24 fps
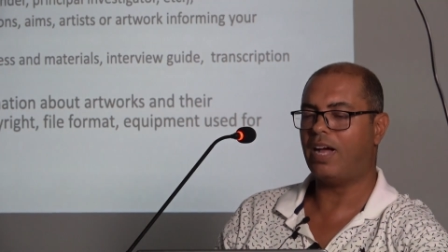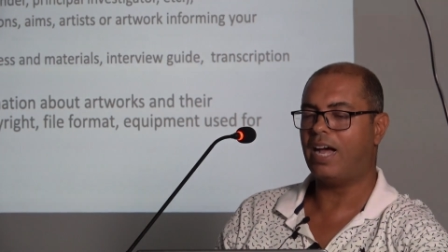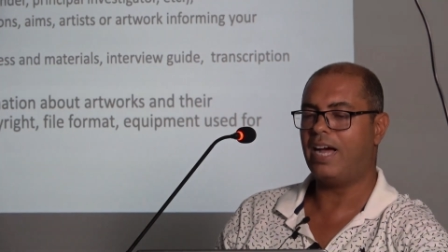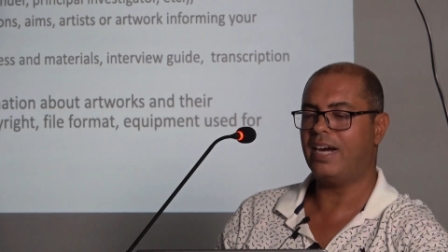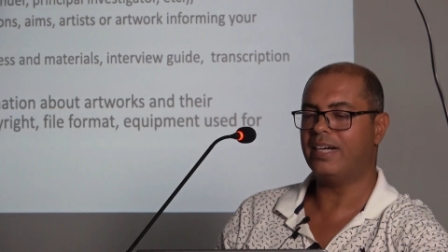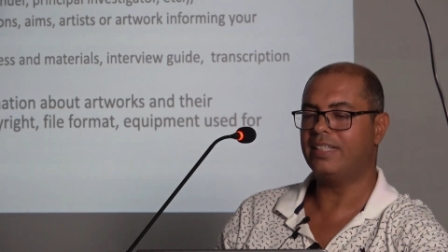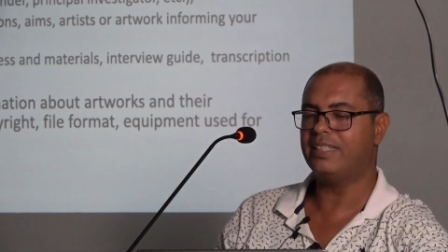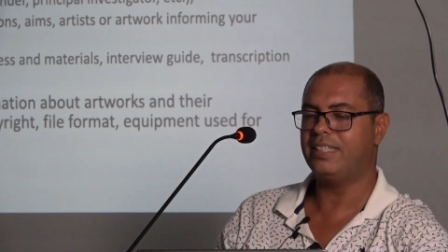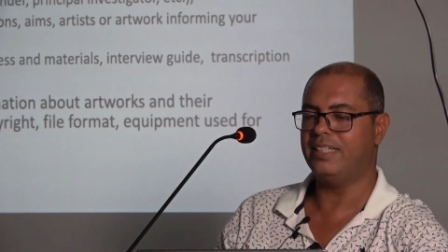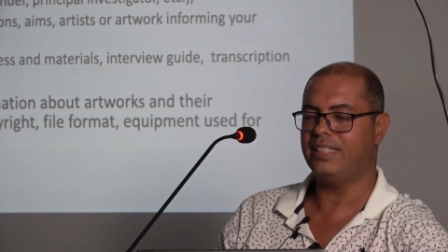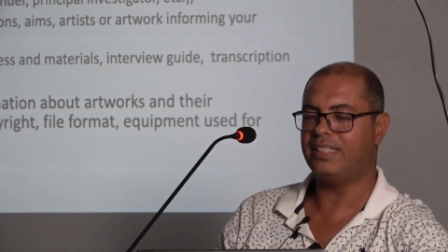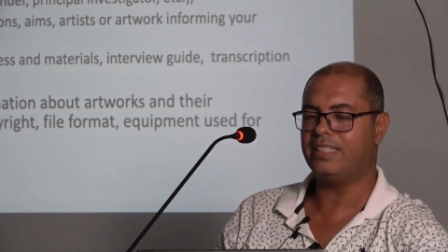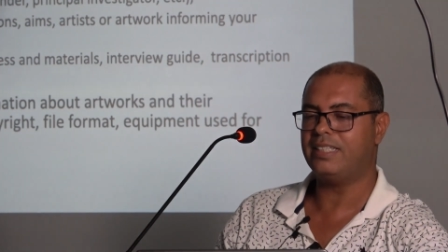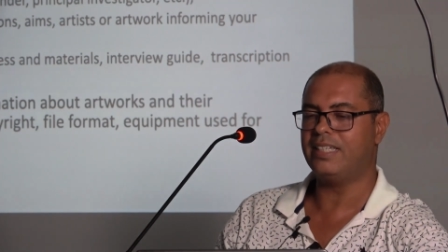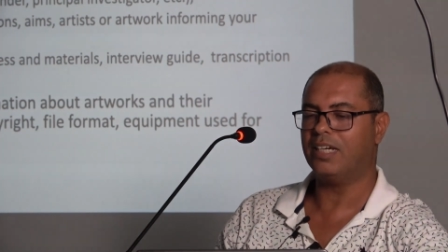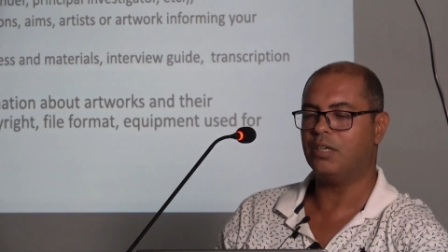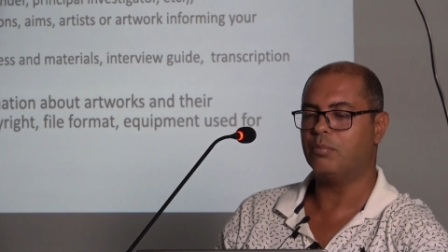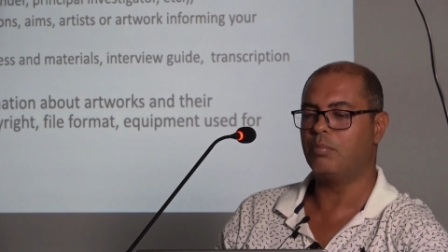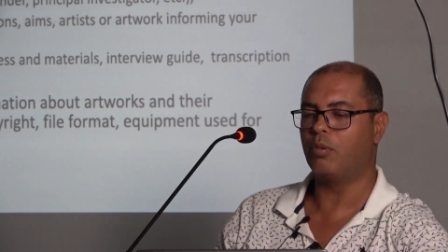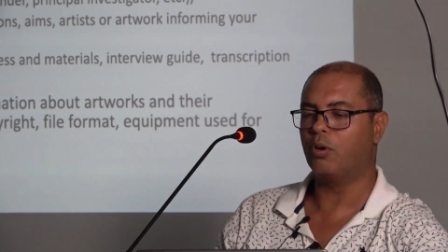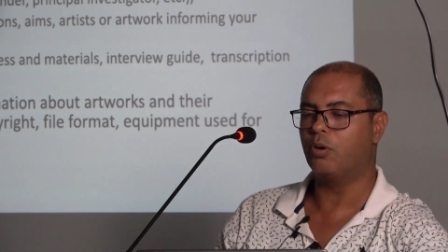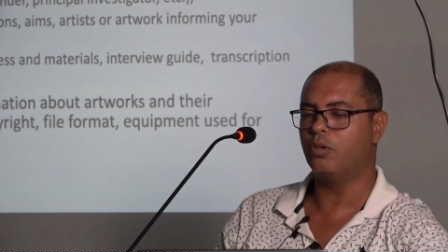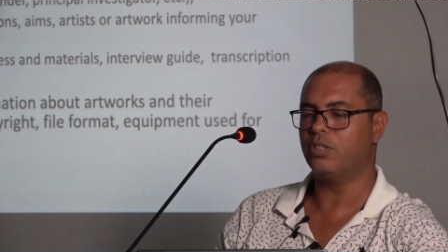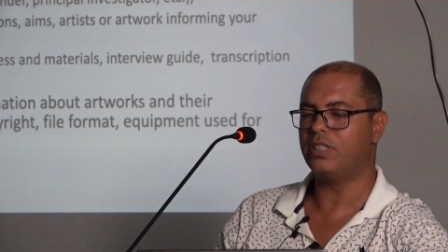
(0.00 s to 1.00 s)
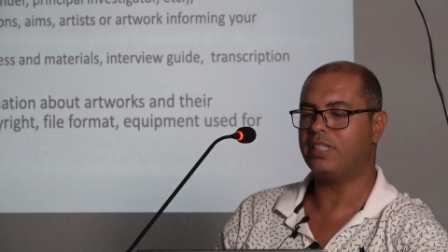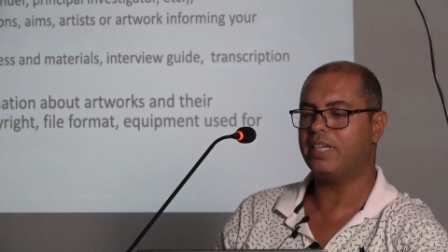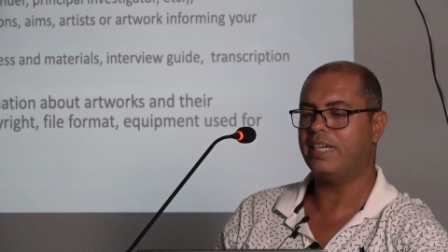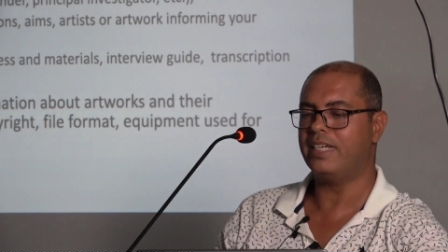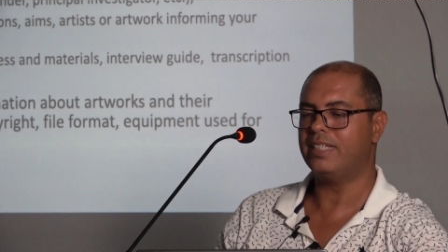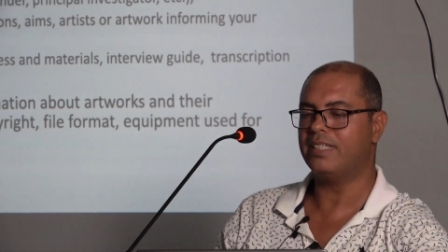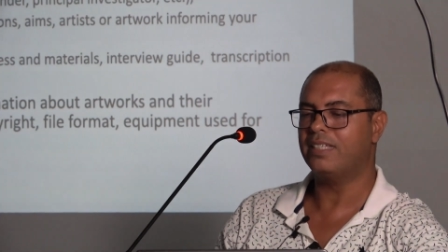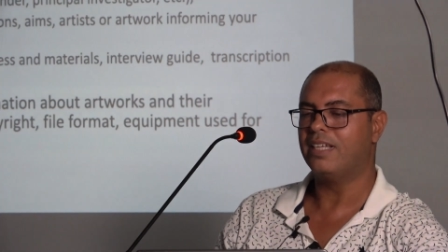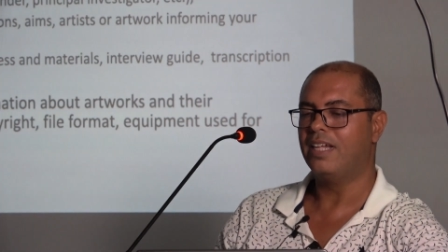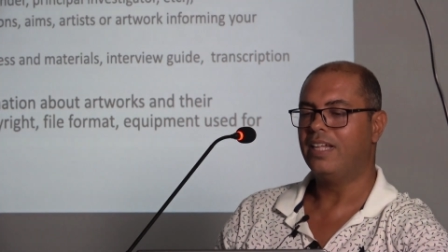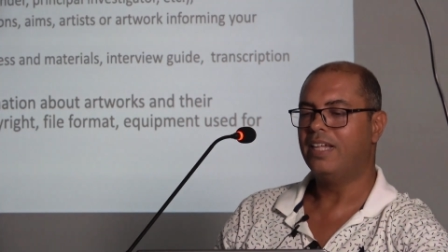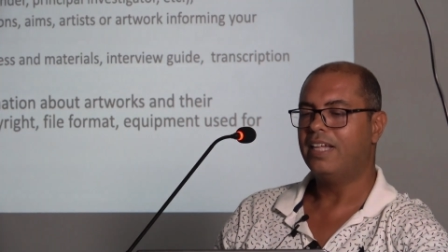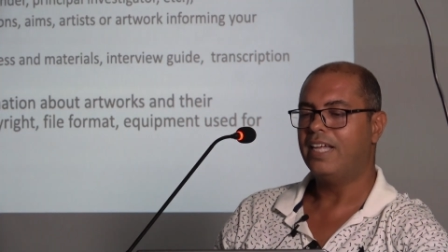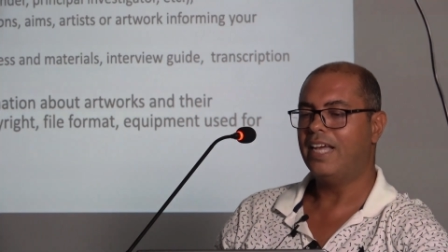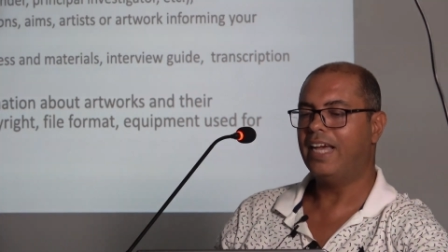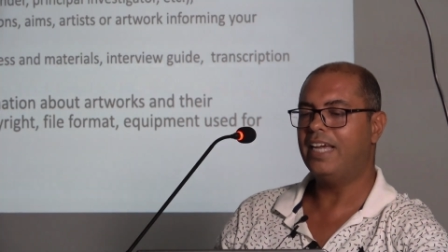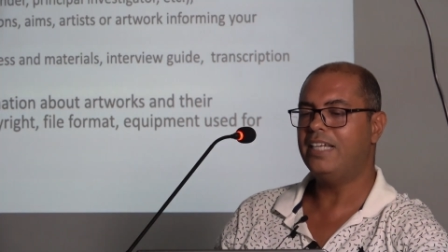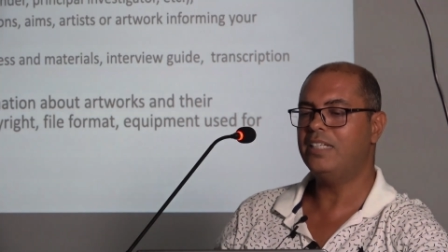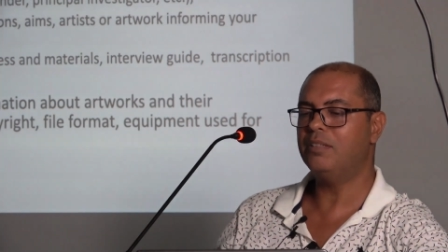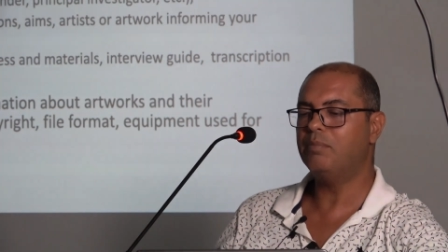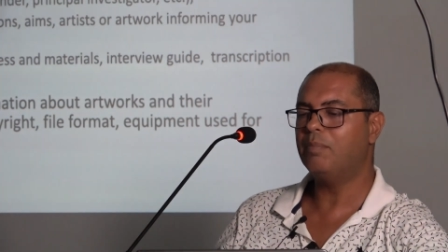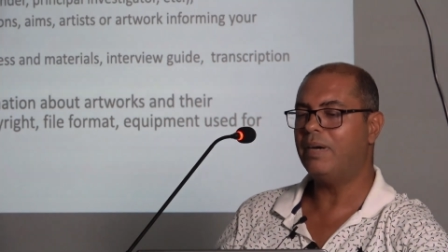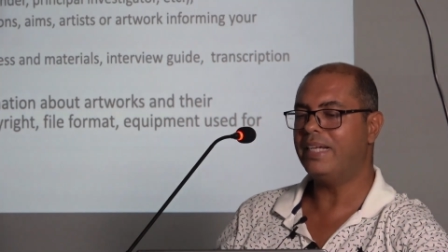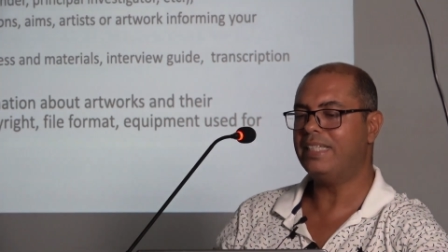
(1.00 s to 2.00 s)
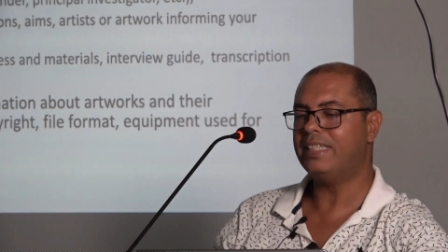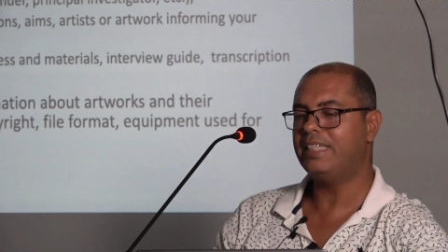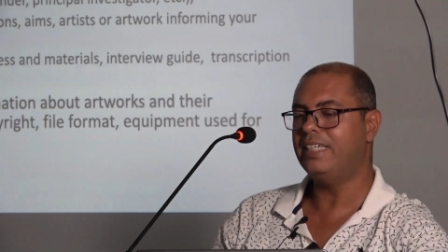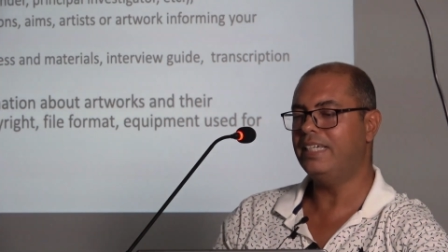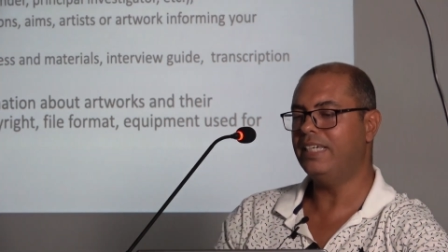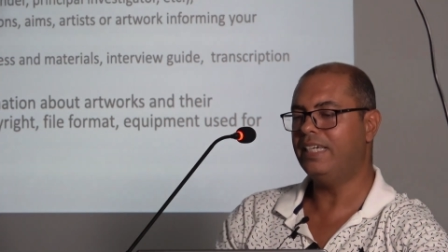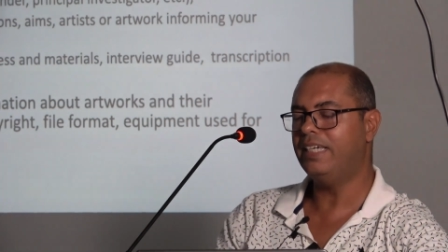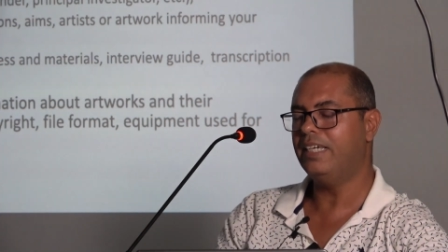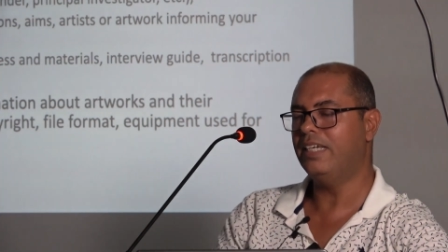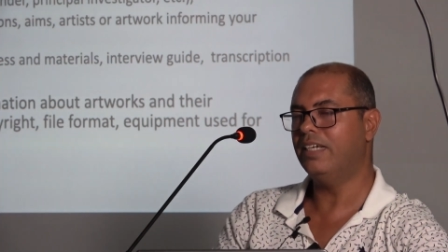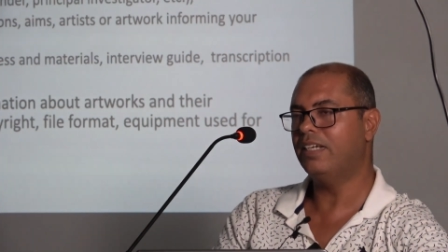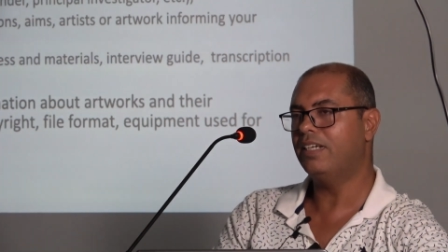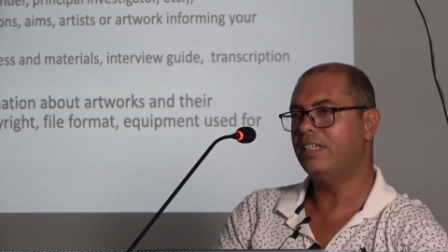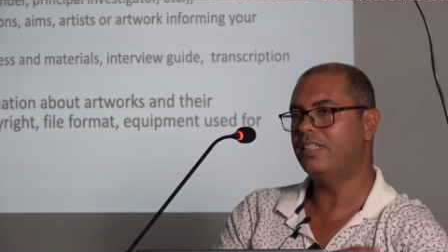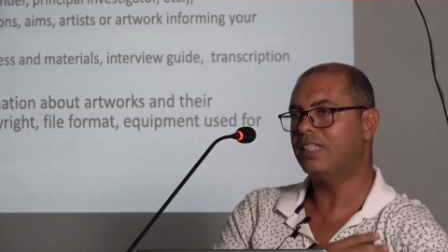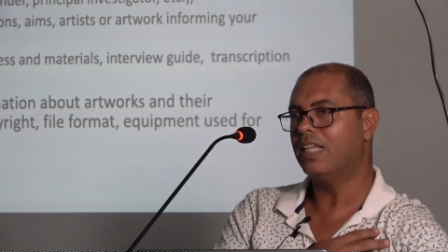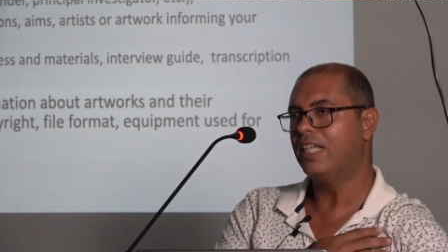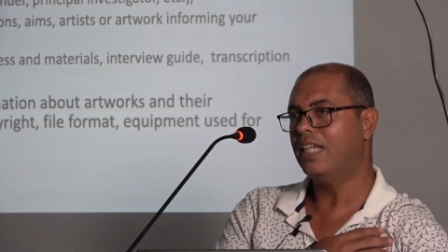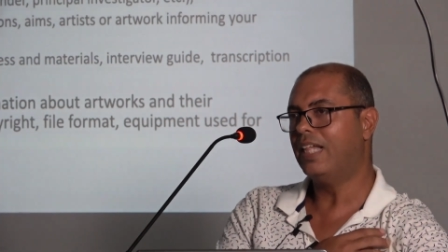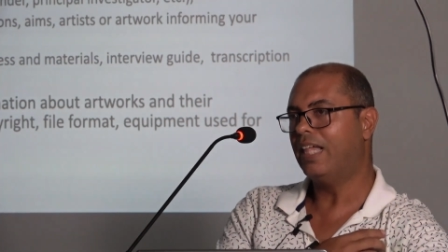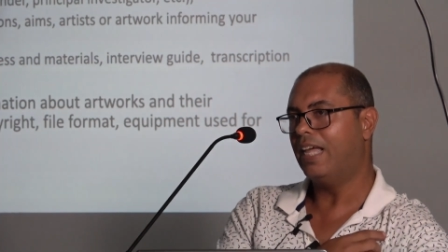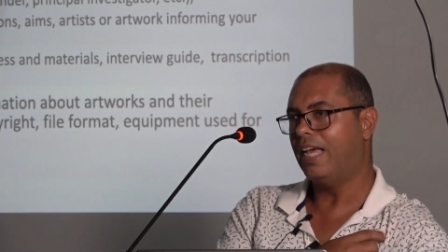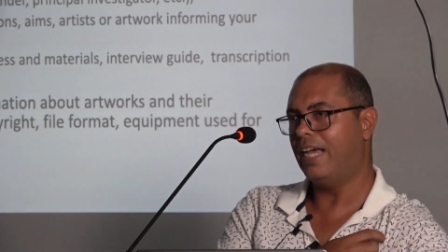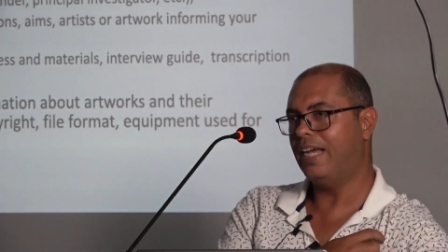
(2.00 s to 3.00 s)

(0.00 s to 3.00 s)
artistic process and materials,